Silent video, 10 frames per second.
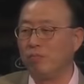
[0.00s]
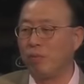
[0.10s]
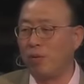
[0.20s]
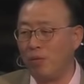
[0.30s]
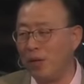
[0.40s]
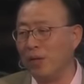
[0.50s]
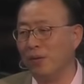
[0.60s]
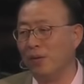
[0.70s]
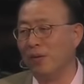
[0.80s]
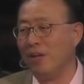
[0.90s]

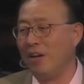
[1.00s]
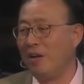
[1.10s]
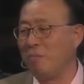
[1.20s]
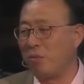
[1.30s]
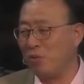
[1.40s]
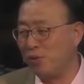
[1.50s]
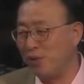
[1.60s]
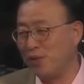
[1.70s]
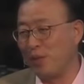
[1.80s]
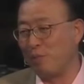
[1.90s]
perennial and
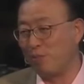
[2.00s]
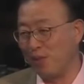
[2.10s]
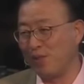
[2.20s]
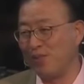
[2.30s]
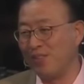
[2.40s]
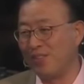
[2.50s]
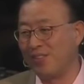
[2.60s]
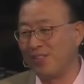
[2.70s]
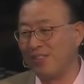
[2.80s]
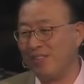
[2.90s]
persisting presence
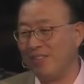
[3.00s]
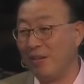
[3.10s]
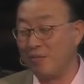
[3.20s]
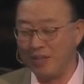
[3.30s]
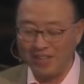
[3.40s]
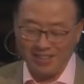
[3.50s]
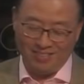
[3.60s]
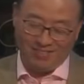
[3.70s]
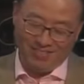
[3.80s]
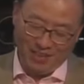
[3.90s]
of God.
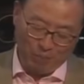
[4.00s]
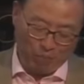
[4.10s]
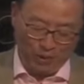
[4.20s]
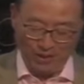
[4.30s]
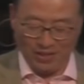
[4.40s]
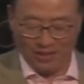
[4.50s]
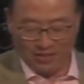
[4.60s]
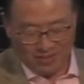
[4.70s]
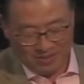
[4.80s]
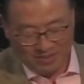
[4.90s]
Let's pray together.